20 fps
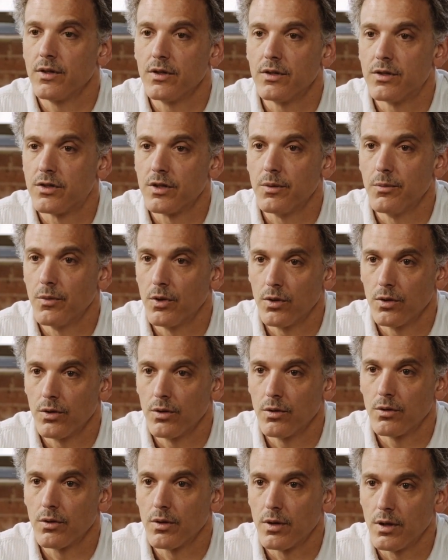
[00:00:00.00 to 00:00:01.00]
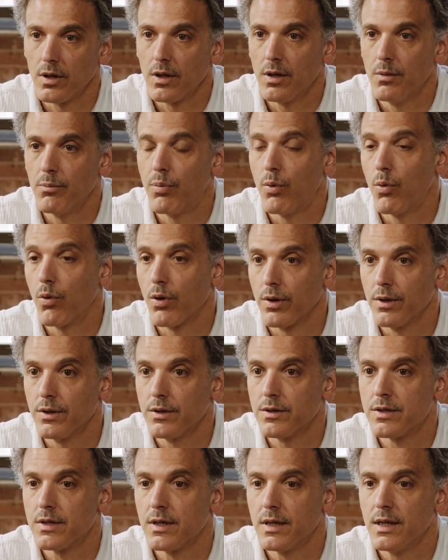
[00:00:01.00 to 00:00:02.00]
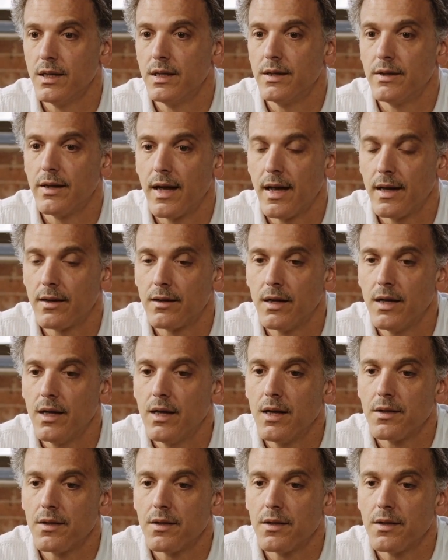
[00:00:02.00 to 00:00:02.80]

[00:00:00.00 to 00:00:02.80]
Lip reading: a similar importance in that